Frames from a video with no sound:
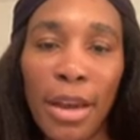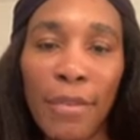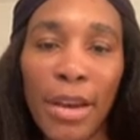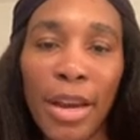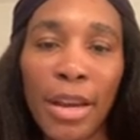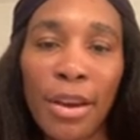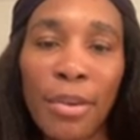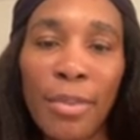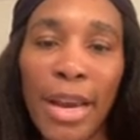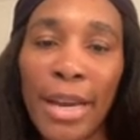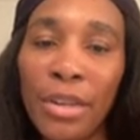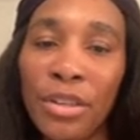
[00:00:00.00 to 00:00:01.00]
If I could go
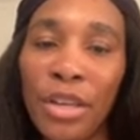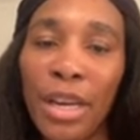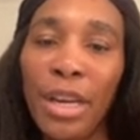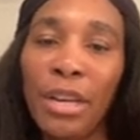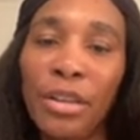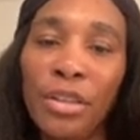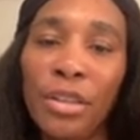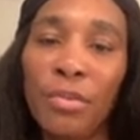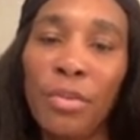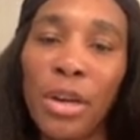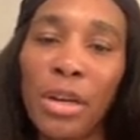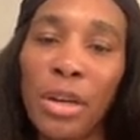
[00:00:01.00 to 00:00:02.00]
back and change
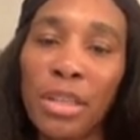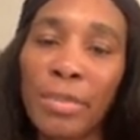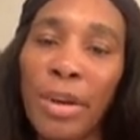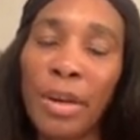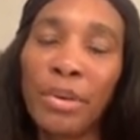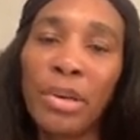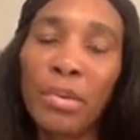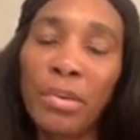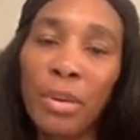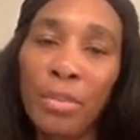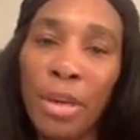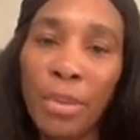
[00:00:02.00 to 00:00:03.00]
one loss in my career, what
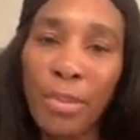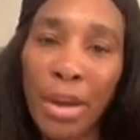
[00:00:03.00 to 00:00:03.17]
would it be?